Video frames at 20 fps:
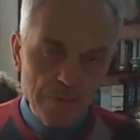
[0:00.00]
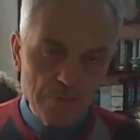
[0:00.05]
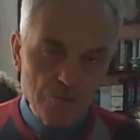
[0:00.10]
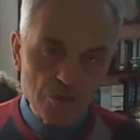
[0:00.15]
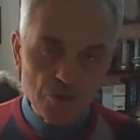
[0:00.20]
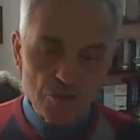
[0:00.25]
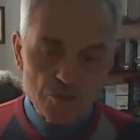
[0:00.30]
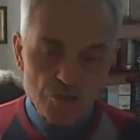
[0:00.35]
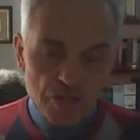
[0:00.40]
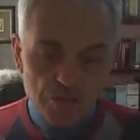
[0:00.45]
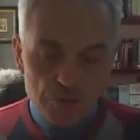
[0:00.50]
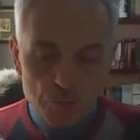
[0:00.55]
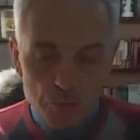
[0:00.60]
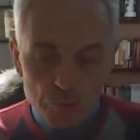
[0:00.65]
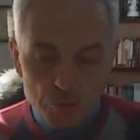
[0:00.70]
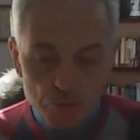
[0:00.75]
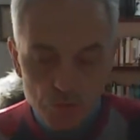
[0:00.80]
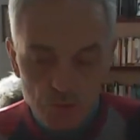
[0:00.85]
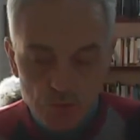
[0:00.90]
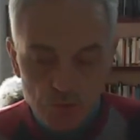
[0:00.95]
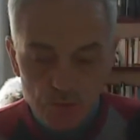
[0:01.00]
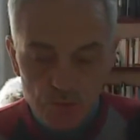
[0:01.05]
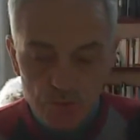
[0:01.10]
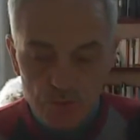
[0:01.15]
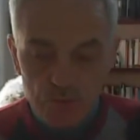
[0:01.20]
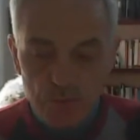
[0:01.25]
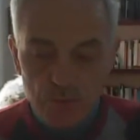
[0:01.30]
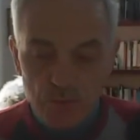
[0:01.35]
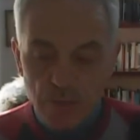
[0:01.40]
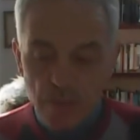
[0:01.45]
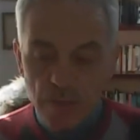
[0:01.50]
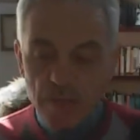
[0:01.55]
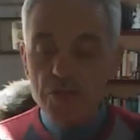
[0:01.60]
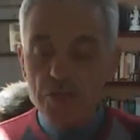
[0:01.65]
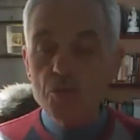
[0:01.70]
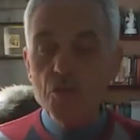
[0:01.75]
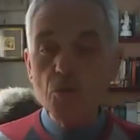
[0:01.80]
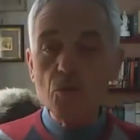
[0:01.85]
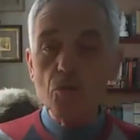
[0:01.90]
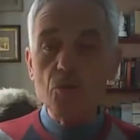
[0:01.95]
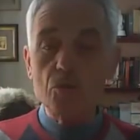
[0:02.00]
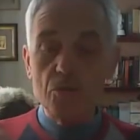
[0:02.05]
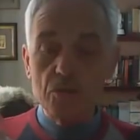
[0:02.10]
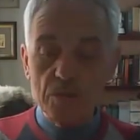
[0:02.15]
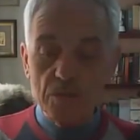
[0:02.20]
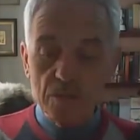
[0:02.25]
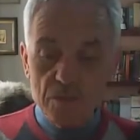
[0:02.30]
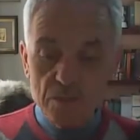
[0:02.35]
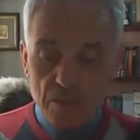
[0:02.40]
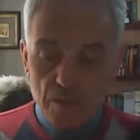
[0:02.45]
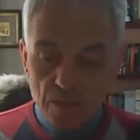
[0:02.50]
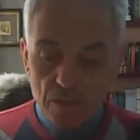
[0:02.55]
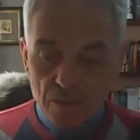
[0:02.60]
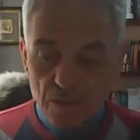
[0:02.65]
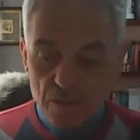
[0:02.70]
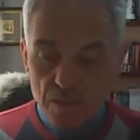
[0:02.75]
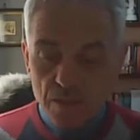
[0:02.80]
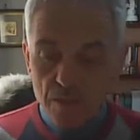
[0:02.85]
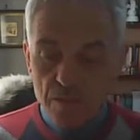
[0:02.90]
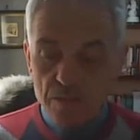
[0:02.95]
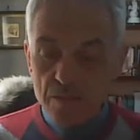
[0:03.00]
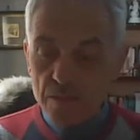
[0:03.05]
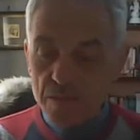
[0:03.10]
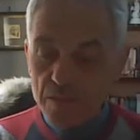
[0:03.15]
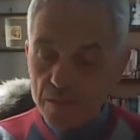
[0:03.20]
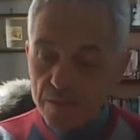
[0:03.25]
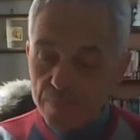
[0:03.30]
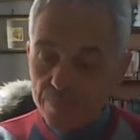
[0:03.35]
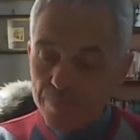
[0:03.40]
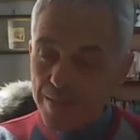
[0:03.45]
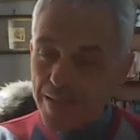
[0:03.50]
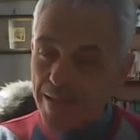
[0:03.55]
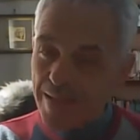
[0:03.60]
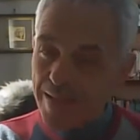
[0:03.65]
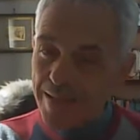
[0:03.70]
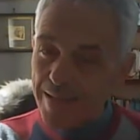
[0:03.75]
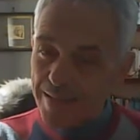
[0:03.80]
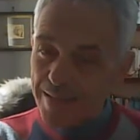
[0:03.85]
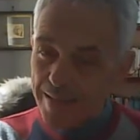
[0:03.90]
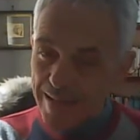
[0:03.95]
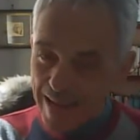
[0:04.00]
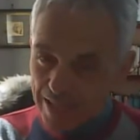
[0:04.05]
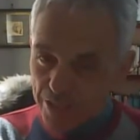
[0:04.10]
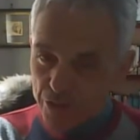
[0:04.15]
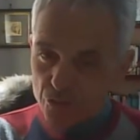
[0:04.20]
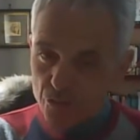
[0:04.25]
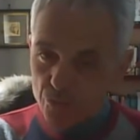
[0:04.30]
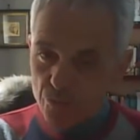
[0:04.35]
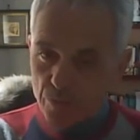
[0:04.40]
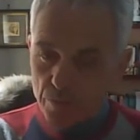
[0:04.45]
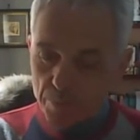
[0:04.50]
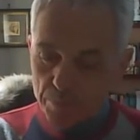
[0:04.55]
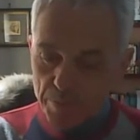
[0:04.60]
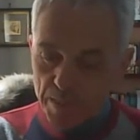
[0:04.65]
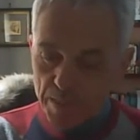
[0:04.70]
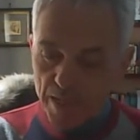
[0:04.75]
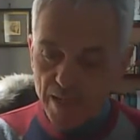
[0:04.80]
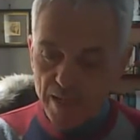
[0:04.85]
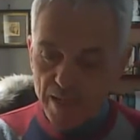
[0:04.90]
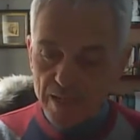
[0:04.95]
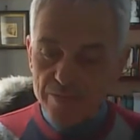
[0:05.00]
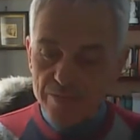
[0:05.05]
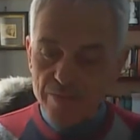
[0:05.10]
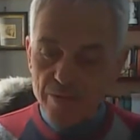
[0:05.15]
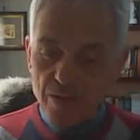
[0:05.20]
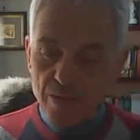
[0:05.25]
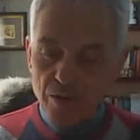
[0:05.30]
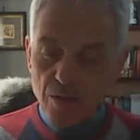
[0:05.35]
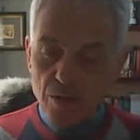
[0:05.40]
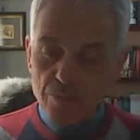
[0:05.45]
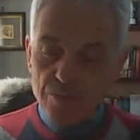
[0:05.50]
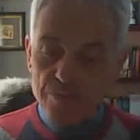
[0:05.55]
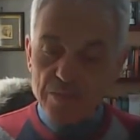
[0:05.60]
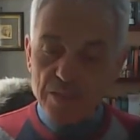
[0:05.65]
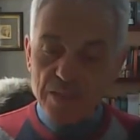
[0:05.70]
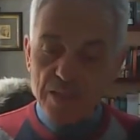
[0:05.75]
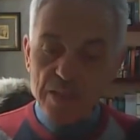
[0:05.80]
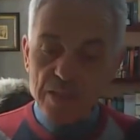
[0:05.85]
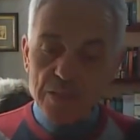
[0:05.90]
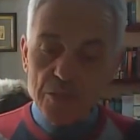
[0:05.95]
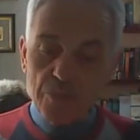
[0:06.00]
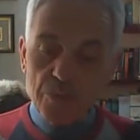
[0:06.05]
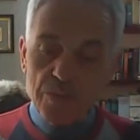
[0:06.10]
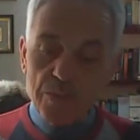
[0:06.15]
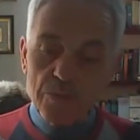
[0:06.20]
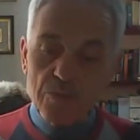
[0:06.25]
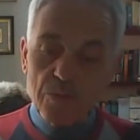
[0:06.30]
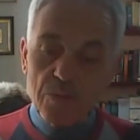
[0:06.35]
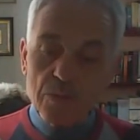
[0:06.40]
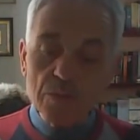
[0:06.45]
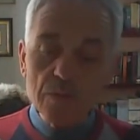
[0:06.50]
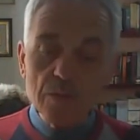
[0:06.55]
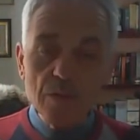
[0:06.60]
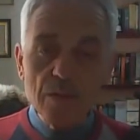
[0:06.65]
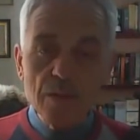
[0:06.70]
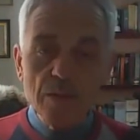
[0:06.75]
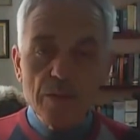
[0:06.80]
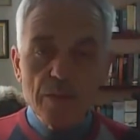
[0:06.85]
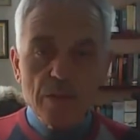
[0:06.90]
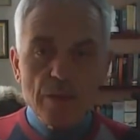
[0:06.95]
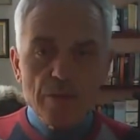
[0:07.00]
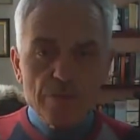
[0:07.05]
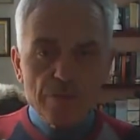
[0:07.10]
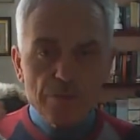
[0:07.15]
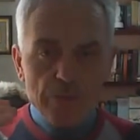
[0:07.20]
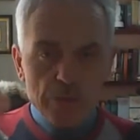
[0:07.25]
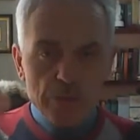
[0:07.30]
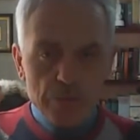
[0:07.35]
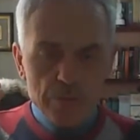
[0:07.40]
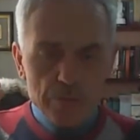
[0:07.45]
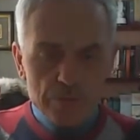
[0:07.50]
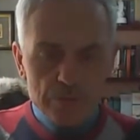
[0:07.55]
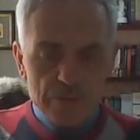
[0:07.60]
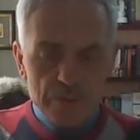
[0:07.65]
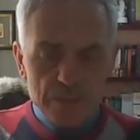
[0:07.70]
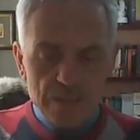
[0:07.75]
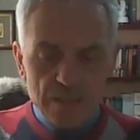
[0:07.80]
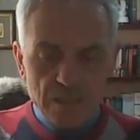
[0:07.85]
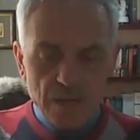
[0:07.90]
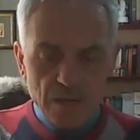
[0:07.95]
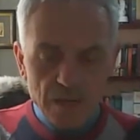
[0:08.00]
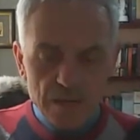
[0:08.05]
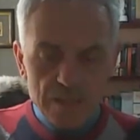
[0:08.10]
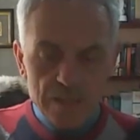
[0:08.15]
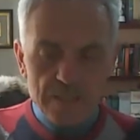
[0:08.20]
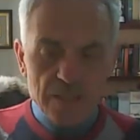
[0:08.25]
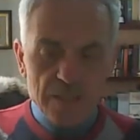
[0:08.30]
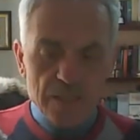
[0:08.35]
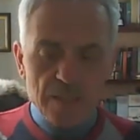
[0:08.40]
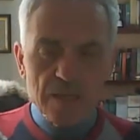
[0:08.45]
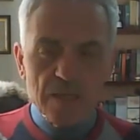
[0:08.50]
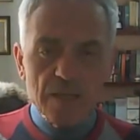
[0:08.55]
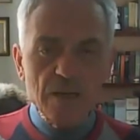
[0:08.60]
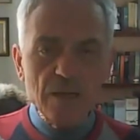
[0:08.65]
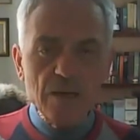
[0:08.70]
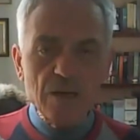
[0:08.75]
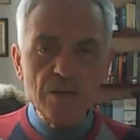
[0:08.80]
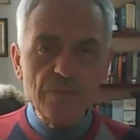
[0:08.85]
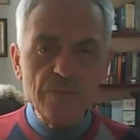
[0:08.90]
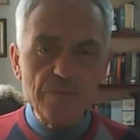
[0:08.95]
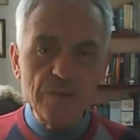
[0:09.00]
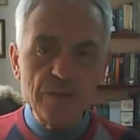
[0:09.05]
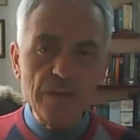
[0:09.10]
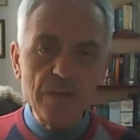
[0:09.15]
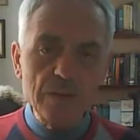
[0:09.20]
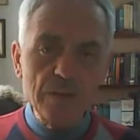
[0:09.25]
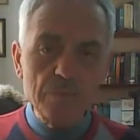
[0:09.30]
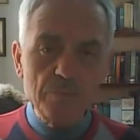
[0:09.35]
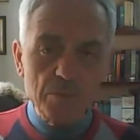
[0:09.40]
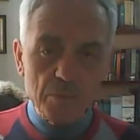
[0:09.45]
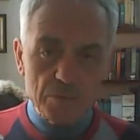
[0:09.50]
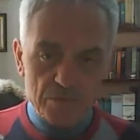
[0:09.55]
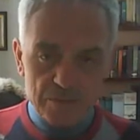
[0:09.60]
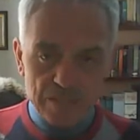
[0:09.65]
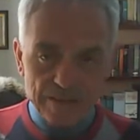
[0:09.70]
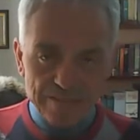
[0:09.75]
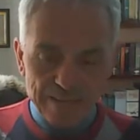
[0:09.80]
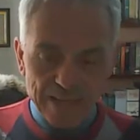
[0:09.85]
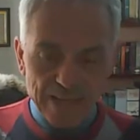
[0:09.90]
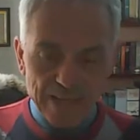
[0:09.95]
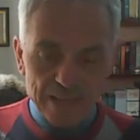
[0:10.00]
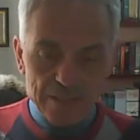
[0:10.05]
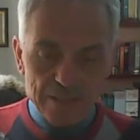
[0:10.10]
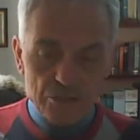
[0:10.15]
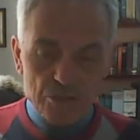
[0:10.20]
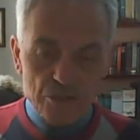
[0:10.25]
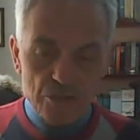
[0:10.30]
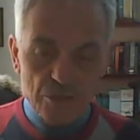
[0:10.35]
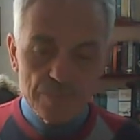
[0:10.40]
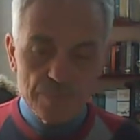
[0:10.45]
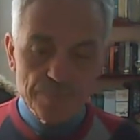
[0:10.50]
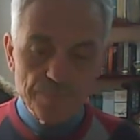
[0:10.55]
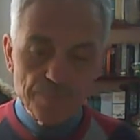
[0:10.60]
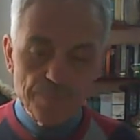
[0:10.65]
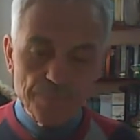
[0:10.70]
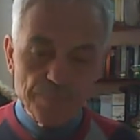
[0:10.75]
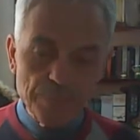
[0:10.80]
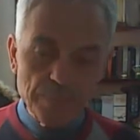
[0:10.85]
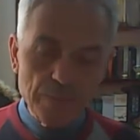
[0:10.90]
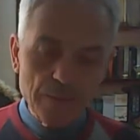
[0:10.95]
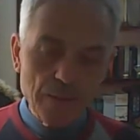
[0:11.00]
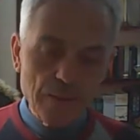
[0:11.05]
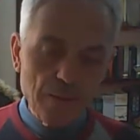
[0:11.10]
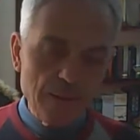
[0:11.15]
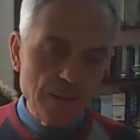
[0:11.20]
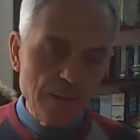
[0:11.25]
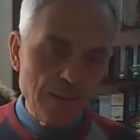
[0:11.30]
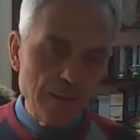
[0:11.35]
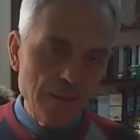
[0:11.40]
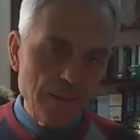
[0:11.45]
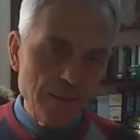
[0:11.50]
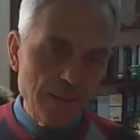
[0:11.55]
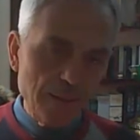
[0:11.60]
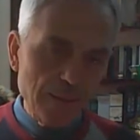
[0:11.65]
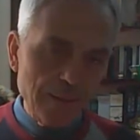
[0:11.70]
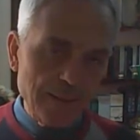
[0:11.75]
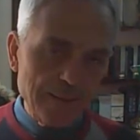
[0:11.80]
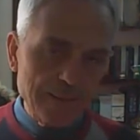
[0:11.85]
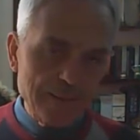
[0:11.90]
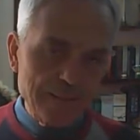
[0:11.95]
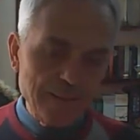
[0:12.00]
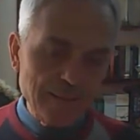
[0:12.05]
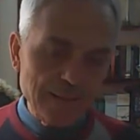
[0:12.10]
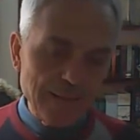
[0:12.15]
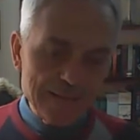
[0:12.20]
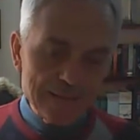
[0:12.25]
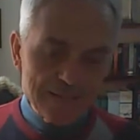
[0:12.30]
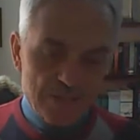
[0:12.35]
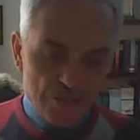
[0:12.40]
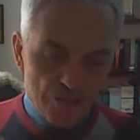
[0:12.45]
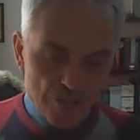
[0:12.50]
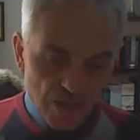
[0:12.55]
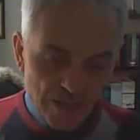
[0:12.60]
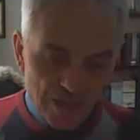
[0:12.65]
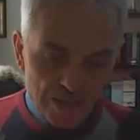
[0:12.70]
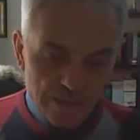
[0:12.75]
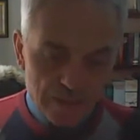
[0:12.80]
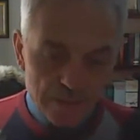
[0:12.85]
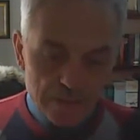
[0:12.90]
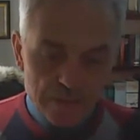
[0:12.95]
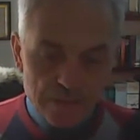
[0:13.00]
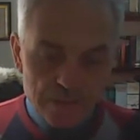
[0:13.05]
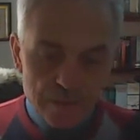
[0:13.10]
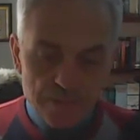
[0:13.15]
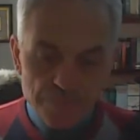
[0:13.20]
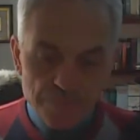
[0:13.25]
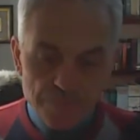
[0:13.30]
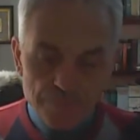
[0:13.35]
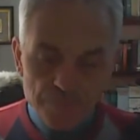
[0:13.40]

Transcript: Jean-Jacques Rousseau exalted the natural behavior of the individual through the idea of le bon sauvage. And as a child,